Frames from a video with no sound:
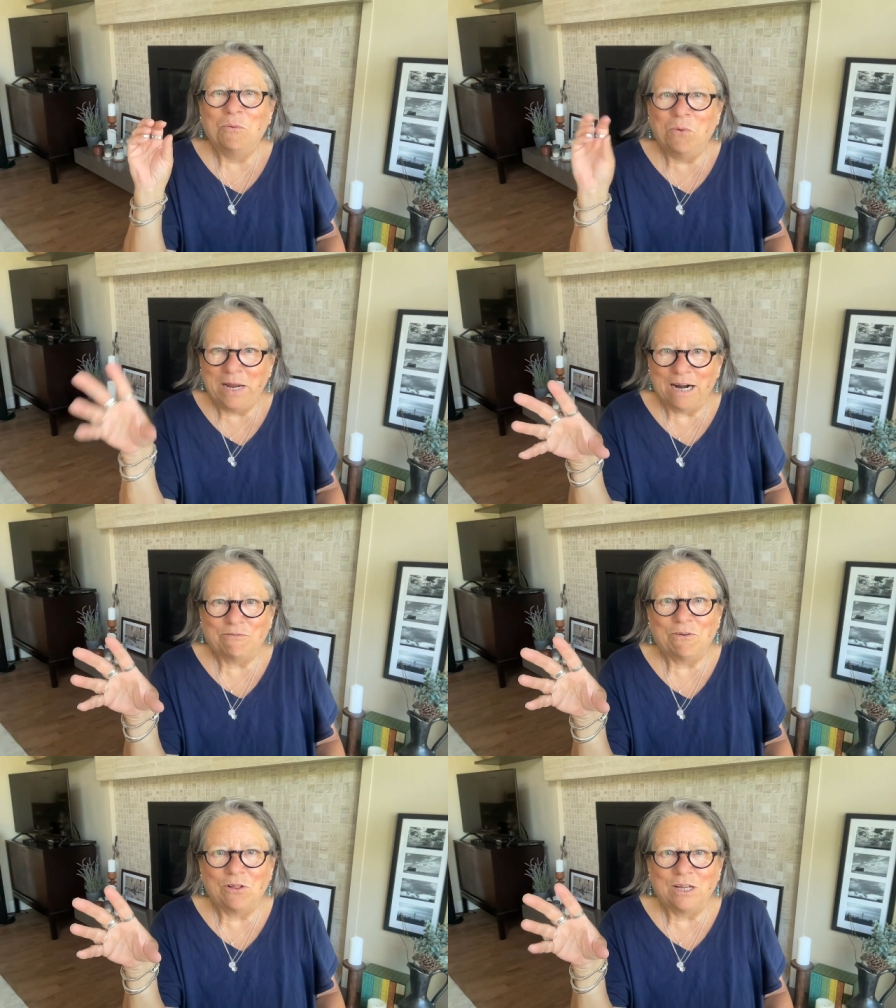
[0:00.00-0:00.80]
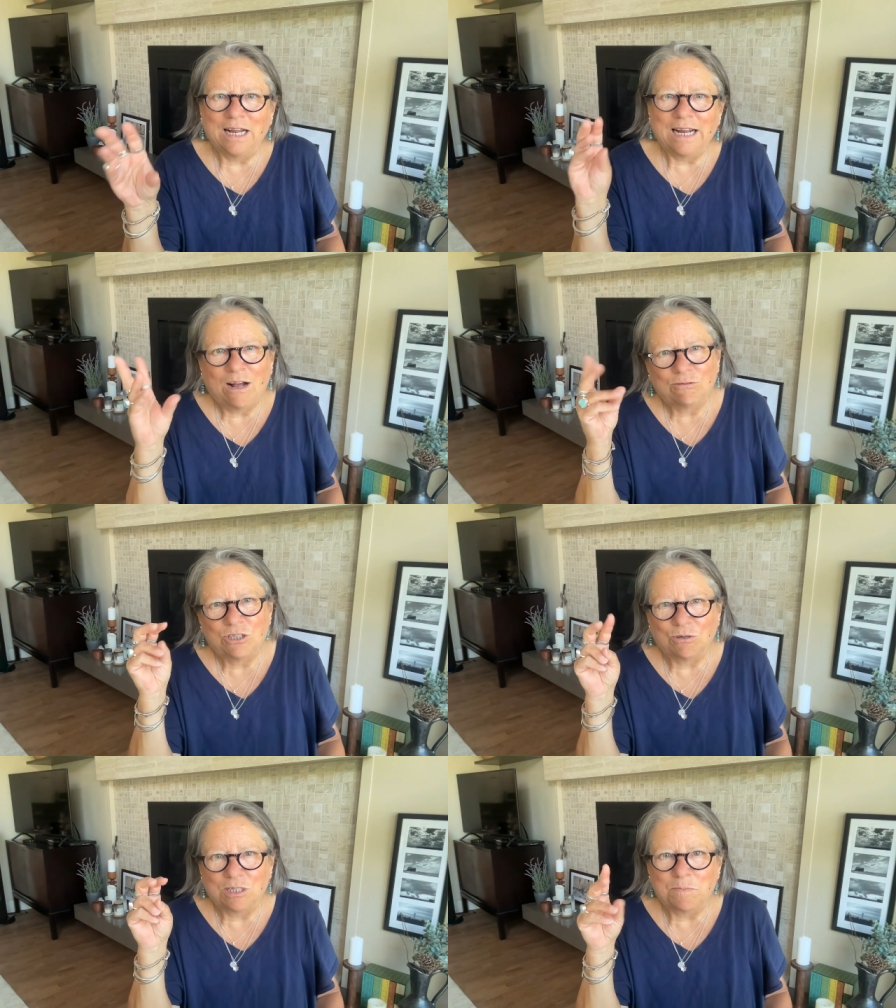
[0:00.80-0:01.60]
we had a falling out,
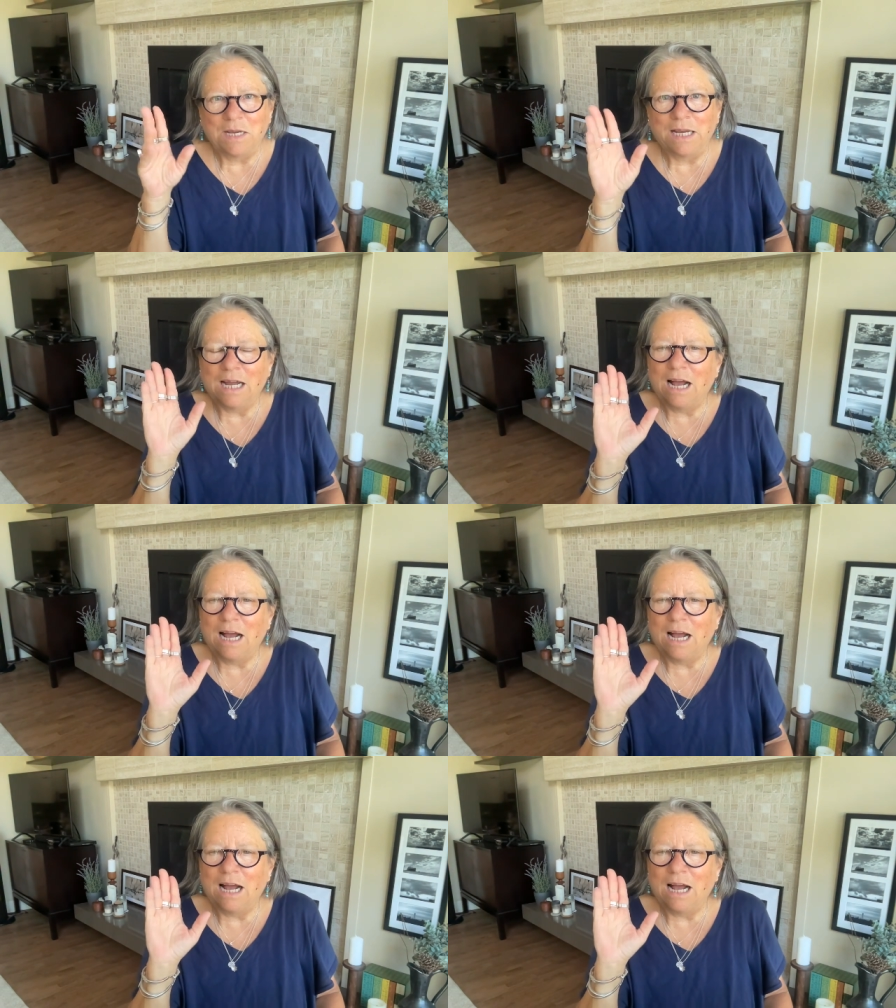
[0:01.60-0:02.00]
so to speak.